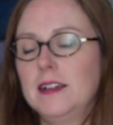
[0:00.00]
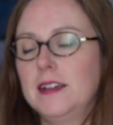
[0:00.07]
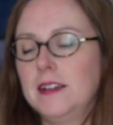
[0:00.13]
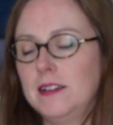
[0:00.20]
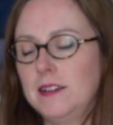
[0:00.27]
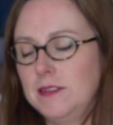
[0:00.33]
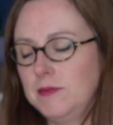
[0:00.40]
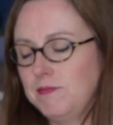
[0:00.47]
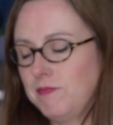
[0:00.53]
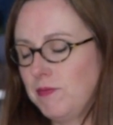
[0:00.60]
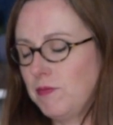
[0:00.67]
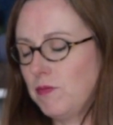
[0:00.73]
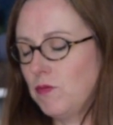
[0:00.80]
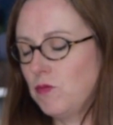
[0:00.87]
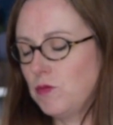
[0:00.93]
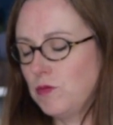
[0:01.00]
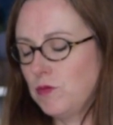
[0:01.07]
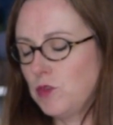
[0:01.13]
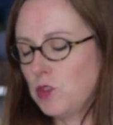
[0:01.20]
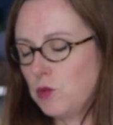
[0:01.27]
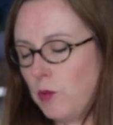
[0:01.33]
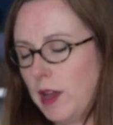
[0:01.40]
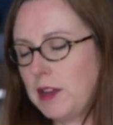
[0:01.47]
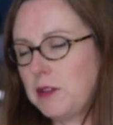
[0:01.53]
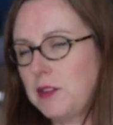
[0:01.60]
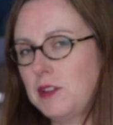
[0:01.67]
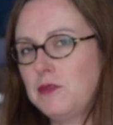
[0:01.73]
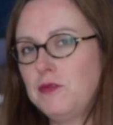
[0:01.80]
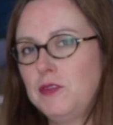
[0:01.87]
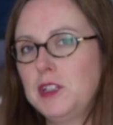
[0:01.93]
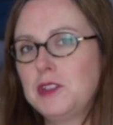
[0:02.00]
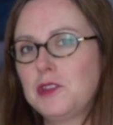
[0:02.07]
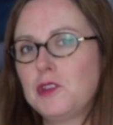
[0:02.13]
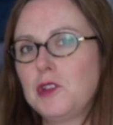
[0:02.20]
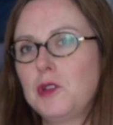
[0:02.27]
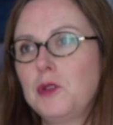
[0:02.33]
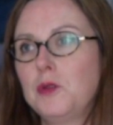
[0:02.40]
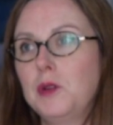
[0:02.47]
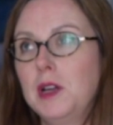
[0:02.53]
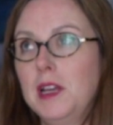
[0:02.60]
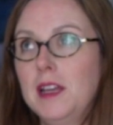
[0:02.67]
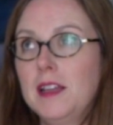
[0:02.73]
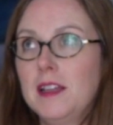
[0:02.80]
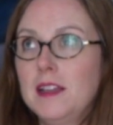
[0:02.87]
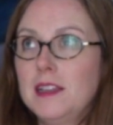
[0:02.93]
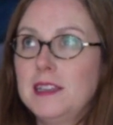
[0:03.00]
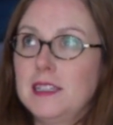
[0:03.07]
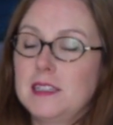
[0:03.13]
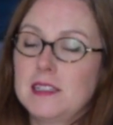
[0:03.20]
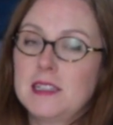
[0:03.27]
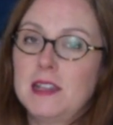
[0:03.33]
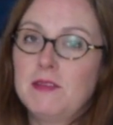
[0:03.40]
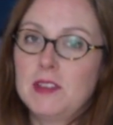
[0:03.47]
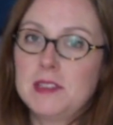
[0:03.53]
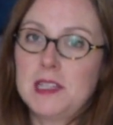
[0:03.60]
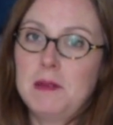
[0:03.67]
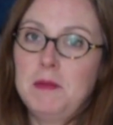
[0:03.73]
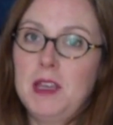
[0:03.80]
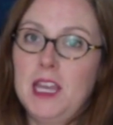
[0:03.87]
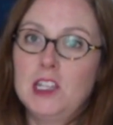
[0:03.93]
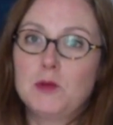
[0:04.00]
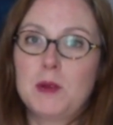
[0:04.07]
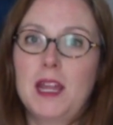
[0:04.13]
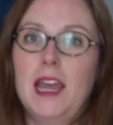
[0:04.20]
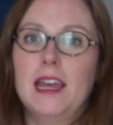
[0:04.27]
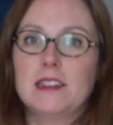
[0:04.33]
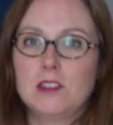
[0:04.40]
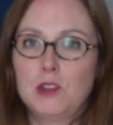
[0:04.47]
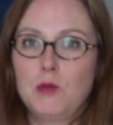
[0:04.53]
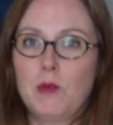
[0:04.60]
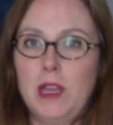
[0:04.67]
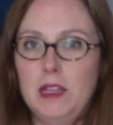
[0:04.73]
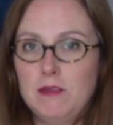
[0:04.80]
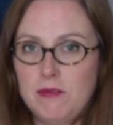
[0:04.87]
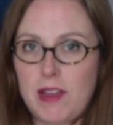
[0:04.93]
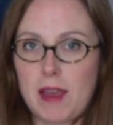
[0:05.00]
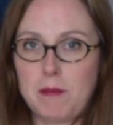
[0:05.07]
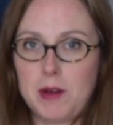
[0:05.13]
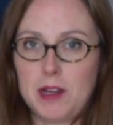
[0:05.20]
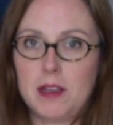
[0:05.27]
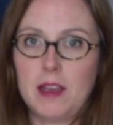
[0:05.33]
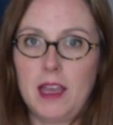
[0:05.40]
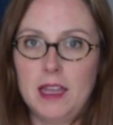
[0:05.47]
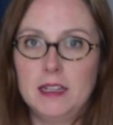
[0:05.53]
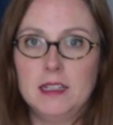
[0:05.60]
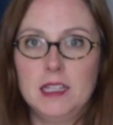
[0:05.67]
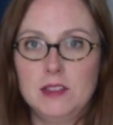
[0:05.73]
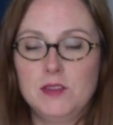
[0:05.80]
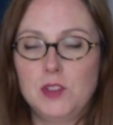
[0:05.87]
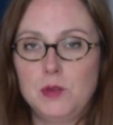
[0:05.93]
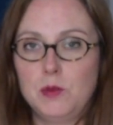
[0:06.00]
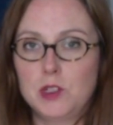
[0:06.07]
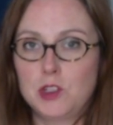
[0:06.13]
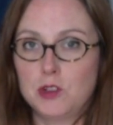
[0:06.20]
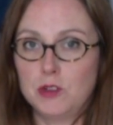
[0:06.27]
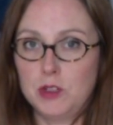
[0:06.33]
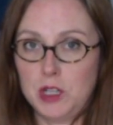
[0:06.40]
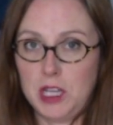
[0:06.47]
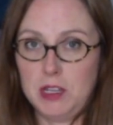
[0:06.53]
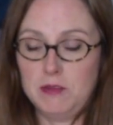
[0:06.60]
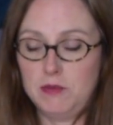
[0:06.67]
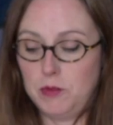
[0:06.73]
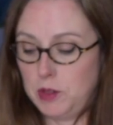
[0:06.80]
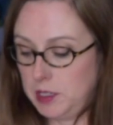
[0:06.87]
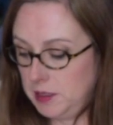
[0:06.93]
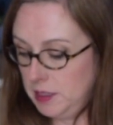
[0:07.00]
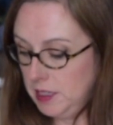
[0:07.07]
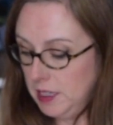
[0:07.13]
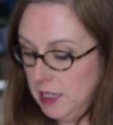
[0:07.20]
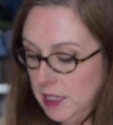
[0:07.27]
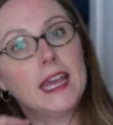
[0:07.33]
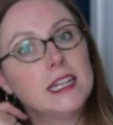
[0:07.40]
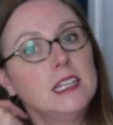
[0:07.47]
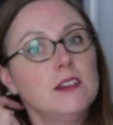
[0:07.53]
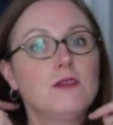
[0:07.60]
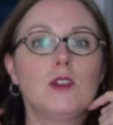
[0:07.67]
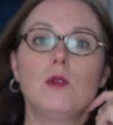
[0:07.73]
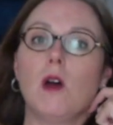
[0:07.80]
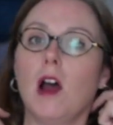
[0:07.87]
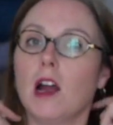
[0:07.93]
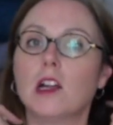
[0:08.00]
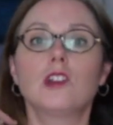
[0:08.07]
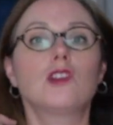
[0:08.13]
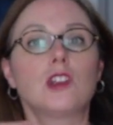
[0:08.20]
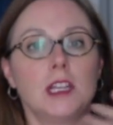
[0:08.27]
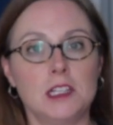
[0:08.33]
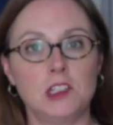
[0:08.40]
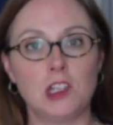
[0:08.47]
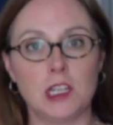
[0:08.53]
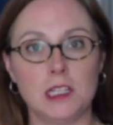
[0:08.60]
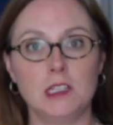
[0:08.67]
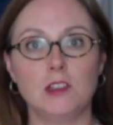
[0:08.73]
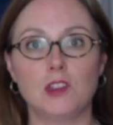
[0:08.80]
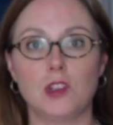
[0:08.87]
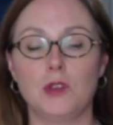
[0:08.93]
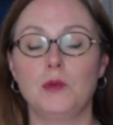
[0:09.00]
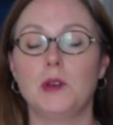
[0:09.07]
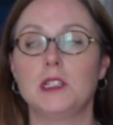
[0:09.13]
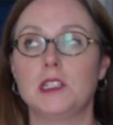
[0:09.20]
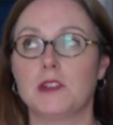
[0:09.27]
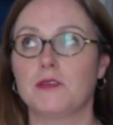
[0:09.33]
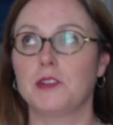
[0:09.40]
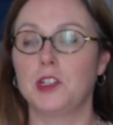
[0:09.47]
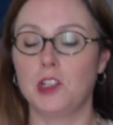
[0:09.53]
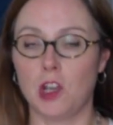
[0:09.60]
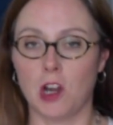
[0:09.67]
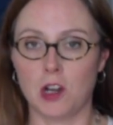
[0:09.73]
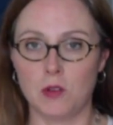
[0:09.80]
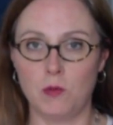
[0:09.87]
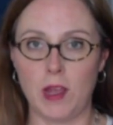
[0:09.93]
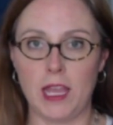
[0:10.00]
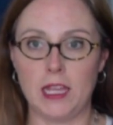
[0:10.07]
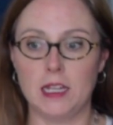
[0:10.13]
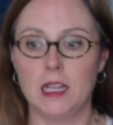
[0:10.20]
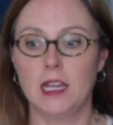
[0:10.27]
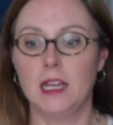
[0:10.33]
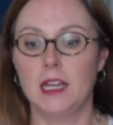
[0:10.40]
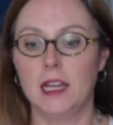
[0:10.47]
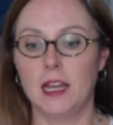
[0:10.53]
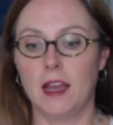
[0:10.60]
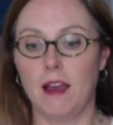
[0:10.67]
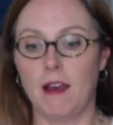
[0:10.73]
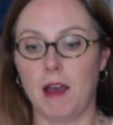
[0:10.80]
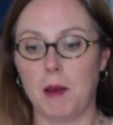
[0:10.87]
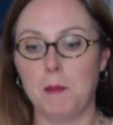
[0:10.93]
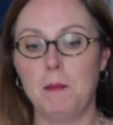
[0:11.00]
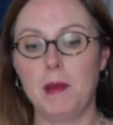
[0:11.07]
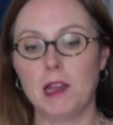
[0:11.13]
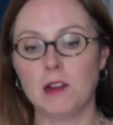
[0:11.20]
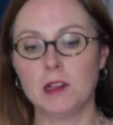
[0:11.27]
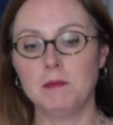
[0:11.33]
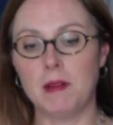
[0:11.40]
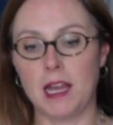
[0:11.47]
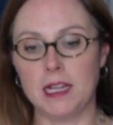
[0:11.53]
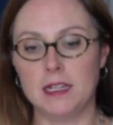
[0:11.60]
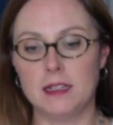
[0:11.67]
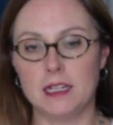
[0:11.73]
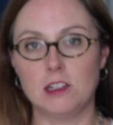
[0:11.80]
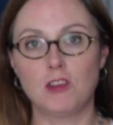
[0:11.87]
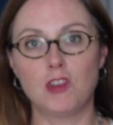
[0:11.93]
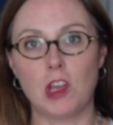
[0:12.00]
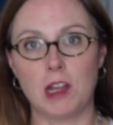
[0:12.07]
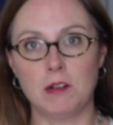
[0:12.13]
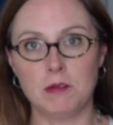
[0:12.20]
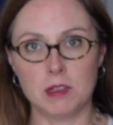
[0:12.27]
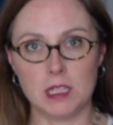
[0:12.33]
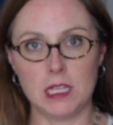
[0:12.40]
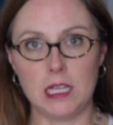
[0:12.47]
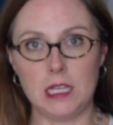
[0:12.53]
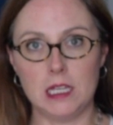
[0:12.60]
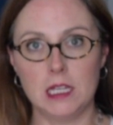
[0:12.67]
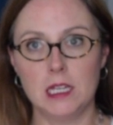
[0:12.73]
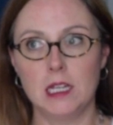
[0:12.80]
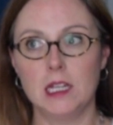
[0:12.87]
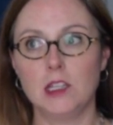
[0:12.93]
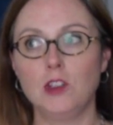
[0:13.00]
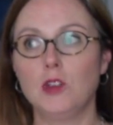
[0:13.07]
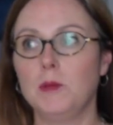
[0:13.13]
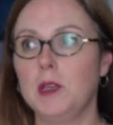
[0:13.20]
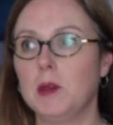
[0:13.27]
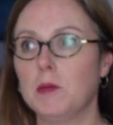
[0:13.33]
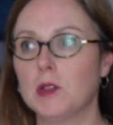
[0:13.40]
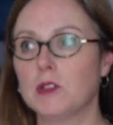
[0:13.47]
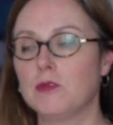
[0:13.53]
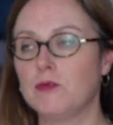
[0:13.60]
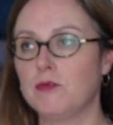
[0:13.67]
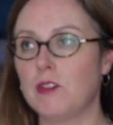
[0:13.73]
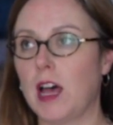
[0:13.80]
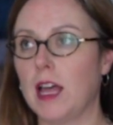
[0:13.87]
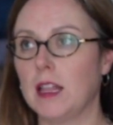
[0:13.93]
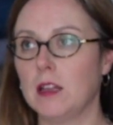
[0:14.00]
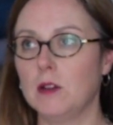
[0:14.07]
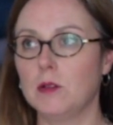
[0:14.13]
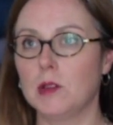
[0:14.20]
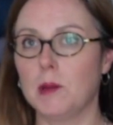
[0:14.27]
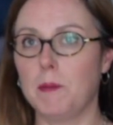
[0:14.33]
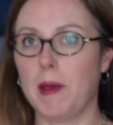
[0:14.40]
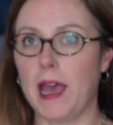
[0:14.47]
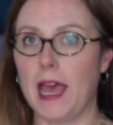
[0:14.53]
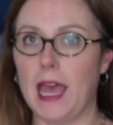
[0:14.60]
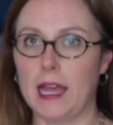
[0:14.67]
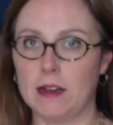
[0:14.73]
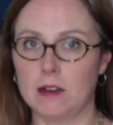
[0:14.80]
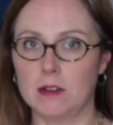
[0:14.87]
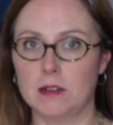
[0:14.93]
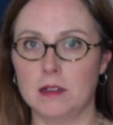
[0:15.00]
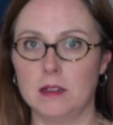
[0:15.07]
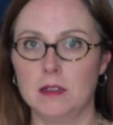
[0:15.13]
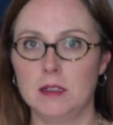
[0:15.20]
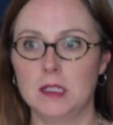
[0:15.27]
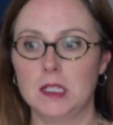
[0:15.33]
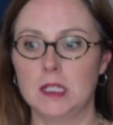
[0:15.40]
a sweater that fits you, that doesn't have the same gauge but has a great fabric and gives you what you're looking for. And if you are changing to a different yarn weight, bear in mind that generally you'll be able to follow the pattern